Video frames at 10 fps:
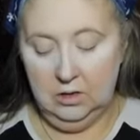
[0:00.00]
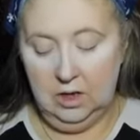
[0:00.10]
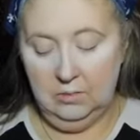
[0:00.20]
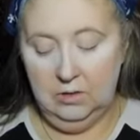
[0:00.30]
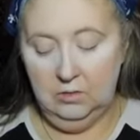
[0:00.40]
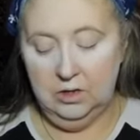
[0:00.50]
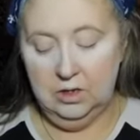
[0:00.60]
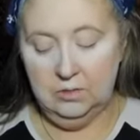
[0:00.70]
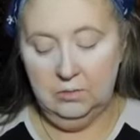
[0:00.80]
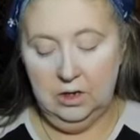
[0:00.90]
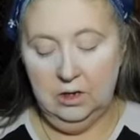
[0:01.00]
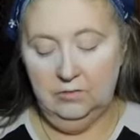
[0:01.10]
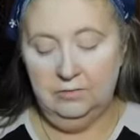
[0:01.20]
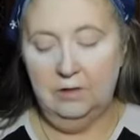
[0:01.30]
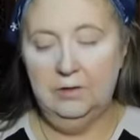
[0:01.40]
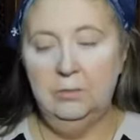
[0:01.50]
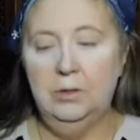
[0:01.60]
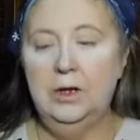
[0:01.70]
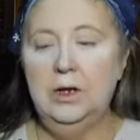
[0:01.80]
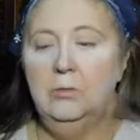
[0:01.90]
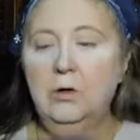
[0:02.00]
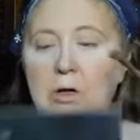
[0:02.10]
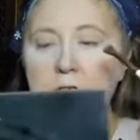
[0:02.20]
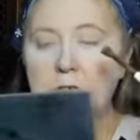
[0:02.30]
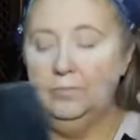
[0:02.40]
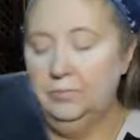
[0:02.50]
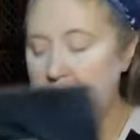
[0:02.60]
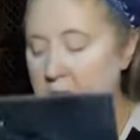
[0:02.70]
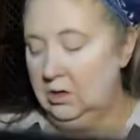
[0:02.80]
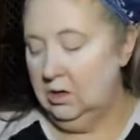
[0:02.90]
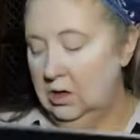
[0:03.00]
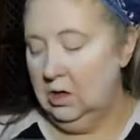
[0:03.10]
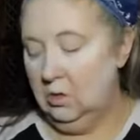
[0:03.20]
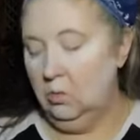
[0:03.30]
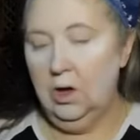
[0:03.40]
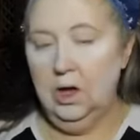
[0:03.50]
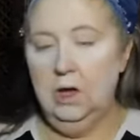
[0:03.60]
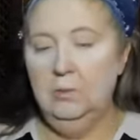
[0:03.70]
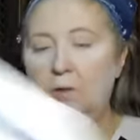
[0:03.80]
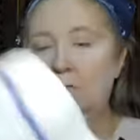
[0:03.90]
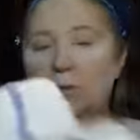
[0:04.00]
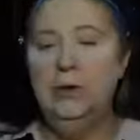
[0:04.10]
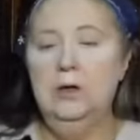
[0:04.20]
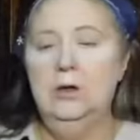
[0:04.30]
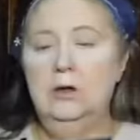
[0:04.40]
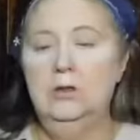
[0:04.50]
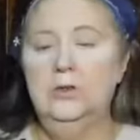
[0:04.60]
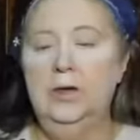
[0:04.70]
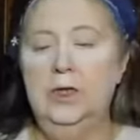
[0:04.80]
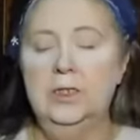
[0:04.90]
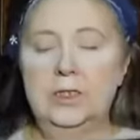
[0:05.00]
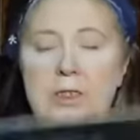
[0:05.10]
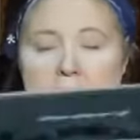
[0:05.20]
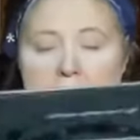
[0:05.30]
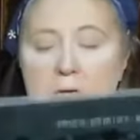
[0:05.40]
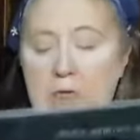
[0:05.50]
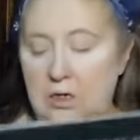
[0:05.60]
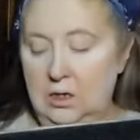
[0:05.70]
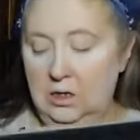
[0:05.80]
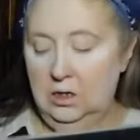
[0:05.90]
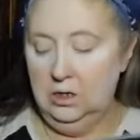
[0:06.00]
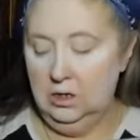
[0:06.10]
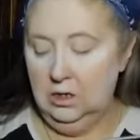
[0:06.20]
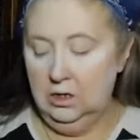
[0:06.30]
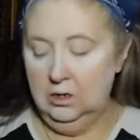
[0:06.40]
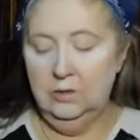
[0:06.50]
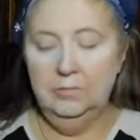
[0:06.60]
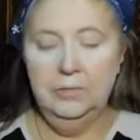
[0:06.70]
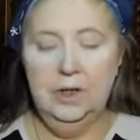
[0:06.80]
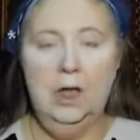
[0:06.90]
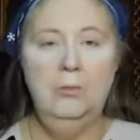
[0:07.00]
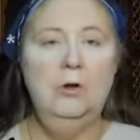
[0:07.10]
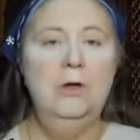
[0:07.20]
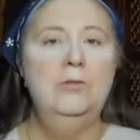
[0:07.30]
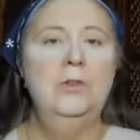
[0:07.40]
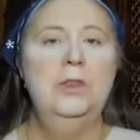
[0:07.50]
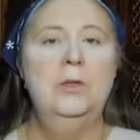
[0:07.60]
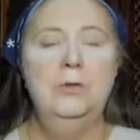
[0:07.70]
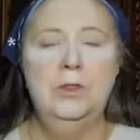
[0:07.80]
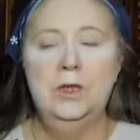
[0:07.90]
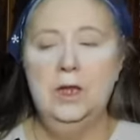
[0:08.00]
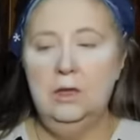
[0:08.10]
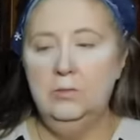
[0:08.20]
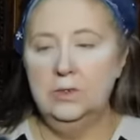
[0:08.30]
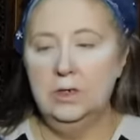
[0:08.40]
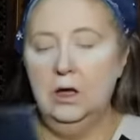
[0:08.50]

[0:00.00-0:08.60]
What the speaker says: Tap in with this big fluffy blending brush. Wipe off the mirror so I can see. I'm grateful that they put the names